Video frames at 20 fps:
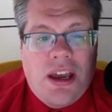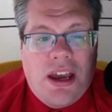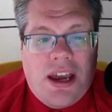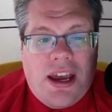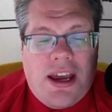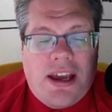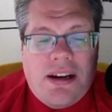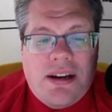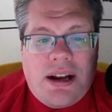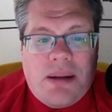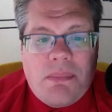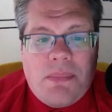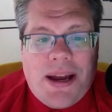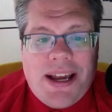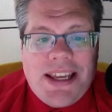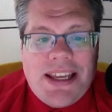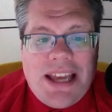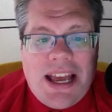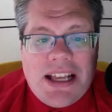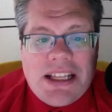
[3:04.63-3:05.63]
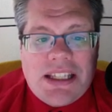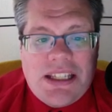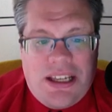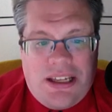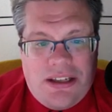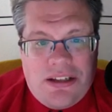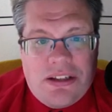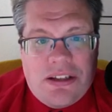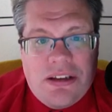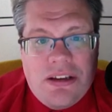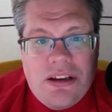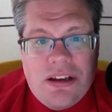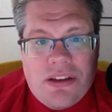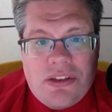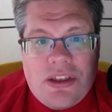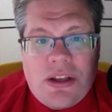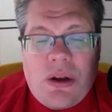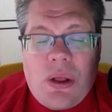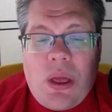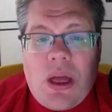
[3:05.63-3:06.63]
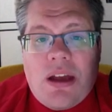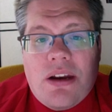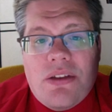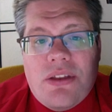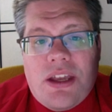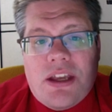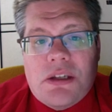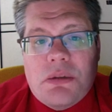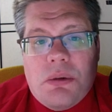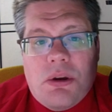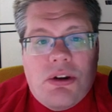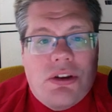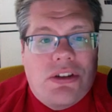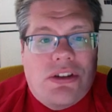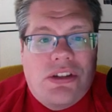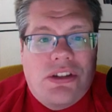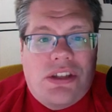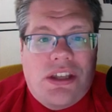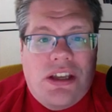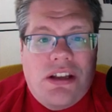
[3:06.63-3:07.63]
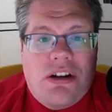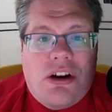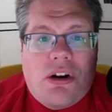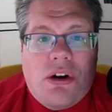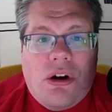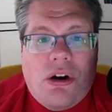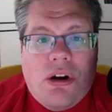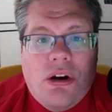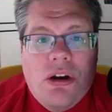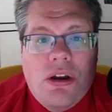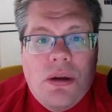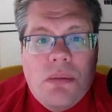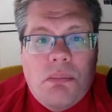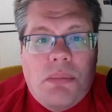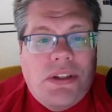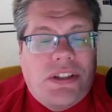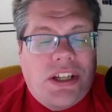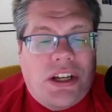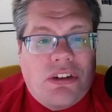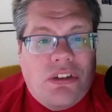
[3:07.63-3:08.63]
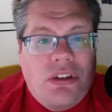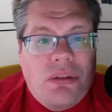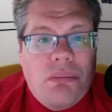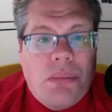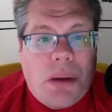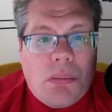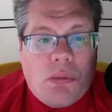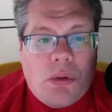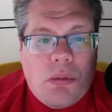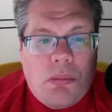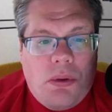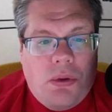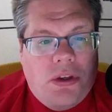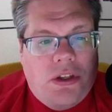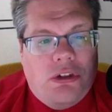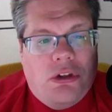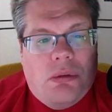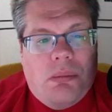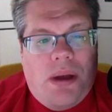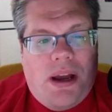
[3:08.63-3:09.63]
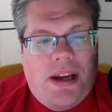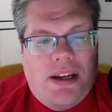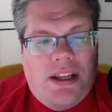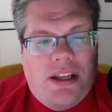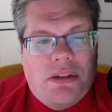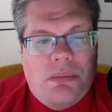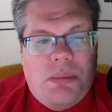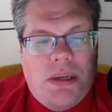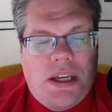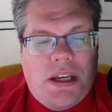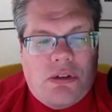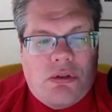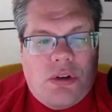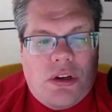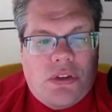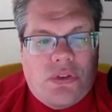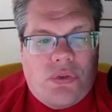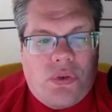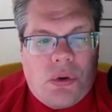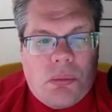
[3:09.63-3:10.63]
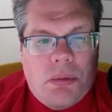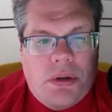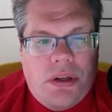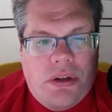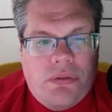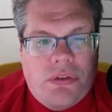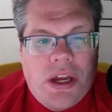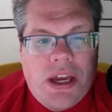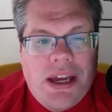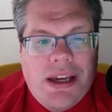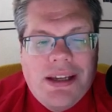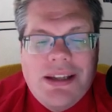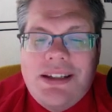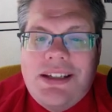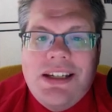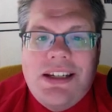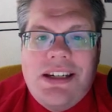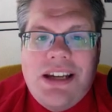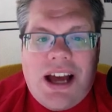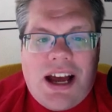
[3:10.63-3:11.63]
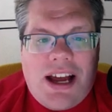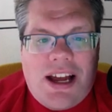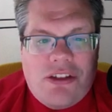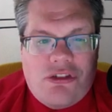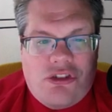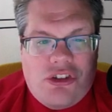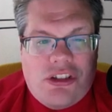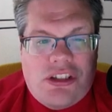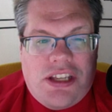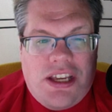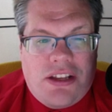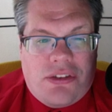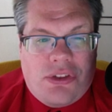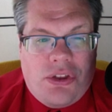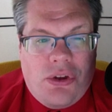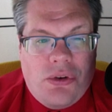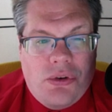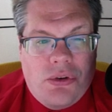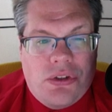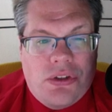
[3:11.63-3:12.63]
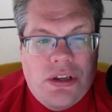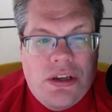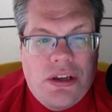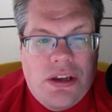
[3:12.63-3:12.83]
And my guess is that a lot of the experiences that are particularly memorable in your mind as being transformative did not just hit those